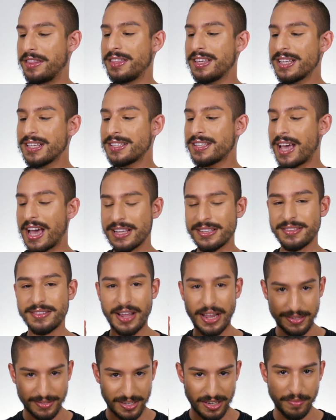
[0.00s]
This has
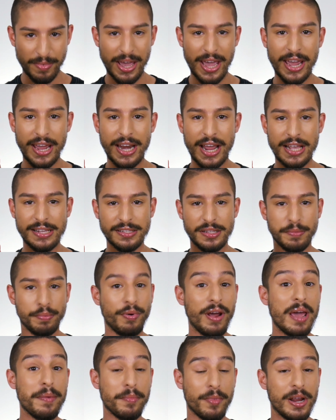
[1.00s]
niacinamide as the
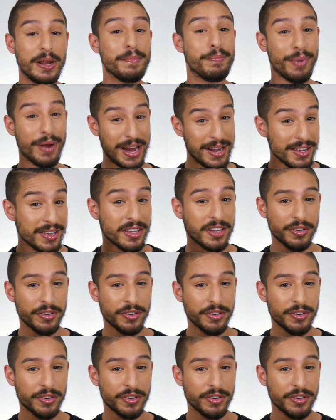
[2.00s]
primary brightening